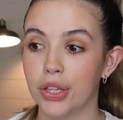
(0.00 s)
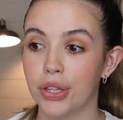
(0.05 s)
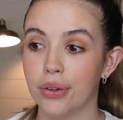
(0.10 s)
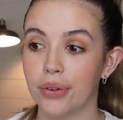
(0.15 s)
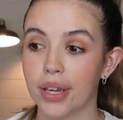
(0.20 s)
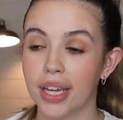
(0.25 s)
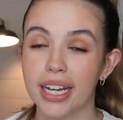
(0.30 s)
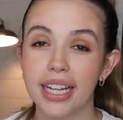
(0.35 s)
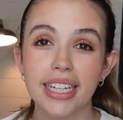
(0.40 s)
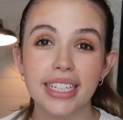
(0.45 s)

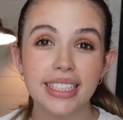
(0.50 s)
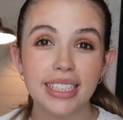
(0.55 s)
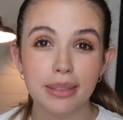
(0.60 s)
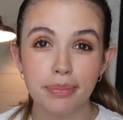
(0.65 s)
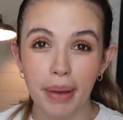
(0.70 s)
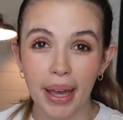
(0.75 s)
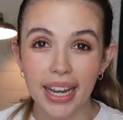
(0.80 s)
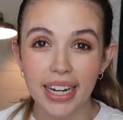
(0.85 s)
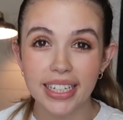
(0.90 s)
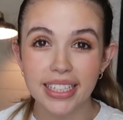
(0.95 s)
you can
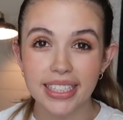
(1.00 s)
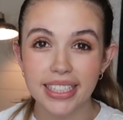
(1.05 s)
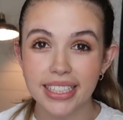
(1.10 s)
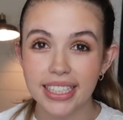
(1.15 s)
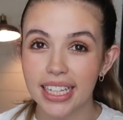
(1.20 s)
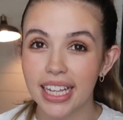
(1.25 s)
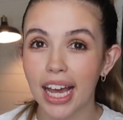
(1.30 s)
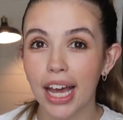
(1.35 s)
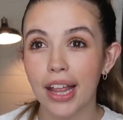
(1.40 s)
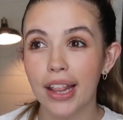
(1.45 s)
expect
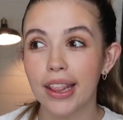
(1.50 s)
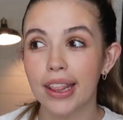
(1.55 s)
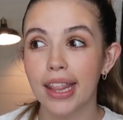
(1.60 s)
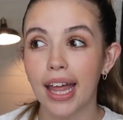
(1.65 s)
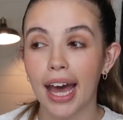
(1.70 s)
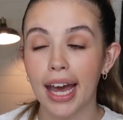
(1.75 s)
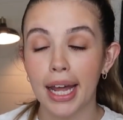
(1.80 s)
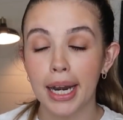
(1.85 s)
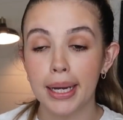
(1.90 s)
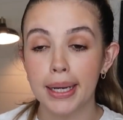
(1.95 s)

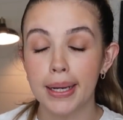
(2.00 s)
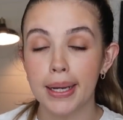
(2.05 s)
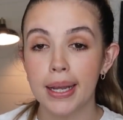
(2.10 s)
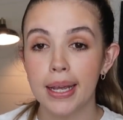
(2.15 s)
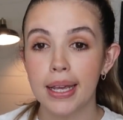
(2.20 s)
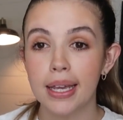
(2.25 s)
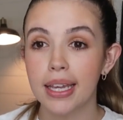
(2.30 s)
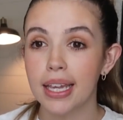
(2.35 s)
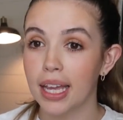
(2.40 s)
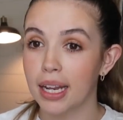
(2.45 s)
that
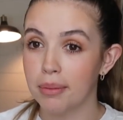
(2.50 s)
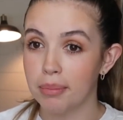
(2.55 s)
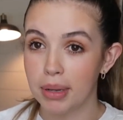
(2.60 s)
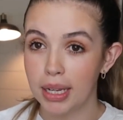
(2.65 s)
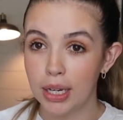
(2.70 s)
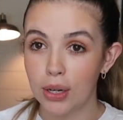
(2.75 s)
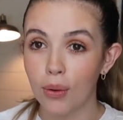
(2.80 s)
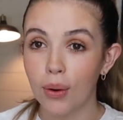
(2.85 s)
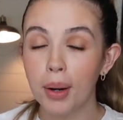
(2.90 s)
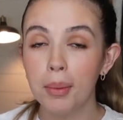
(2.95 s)
can
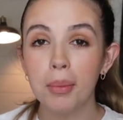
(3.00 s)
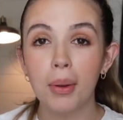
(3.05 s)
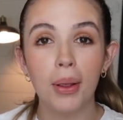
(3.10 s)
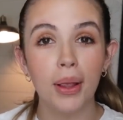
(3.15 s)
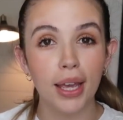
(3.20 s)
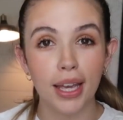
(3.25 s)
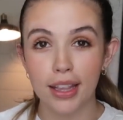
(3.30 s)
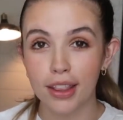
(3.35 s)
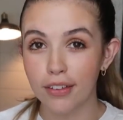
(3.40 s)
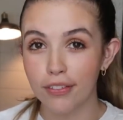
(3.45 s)
be
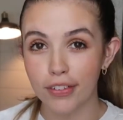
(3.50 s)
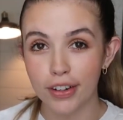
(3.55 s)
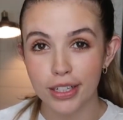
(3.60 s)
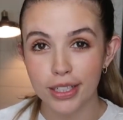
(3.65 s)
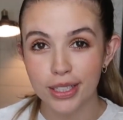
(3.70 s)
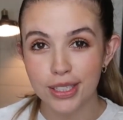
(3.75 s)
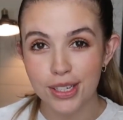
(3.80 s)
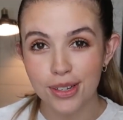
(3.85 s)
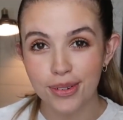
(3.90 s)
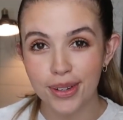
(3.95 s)
normal in the
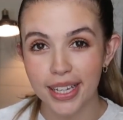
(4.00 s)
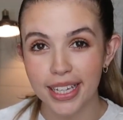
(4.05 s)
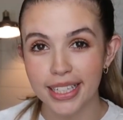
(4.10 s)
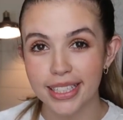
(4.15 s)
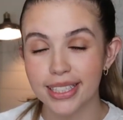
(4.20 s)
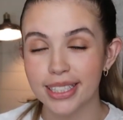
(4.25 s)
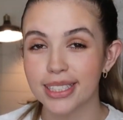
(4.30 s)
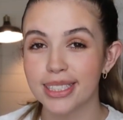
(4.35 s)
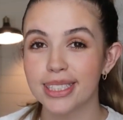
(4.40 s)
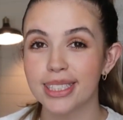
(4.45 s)
first 2
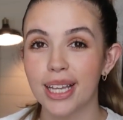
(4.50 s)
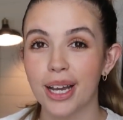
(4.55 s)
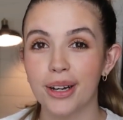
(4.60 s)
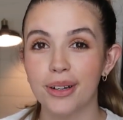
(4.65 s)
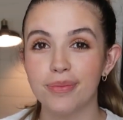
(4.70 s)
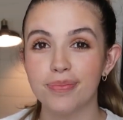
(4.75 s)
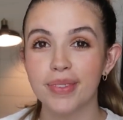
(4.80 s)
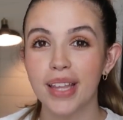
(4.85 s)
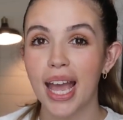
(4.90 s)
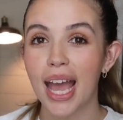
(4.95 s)
weeks.
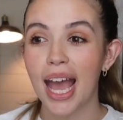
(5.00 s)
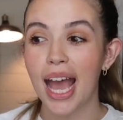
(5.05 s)
So